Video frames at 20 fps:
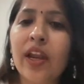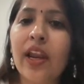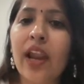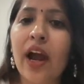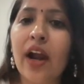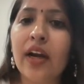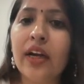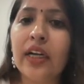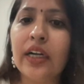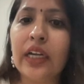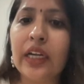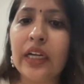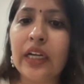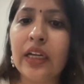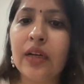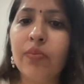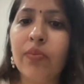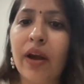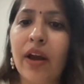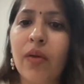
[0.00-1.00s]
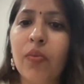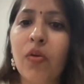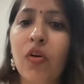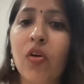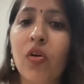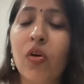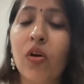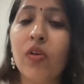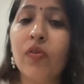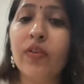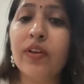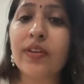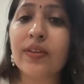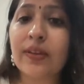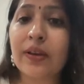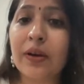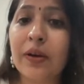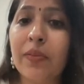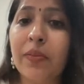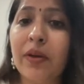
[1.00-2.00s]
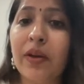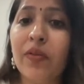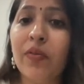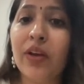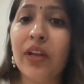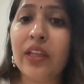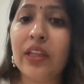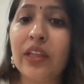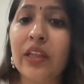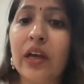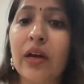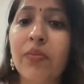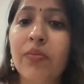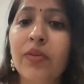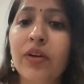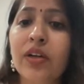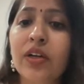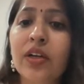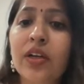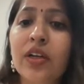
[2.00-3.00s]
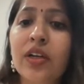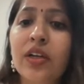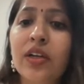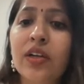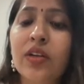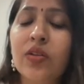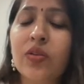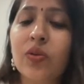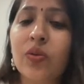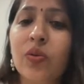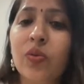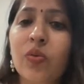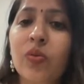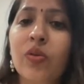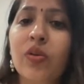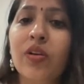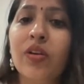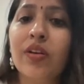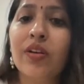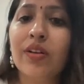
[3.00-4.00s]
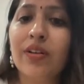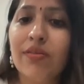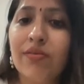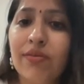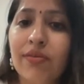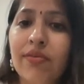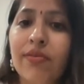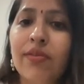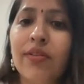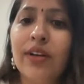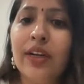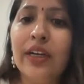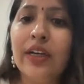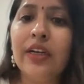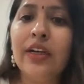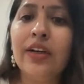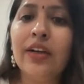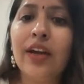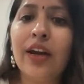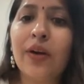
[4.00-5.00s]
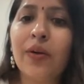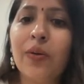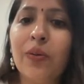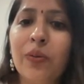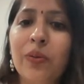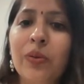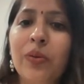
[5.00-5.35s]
Lantern. Bai Bong always come in Vietnam. So read it and go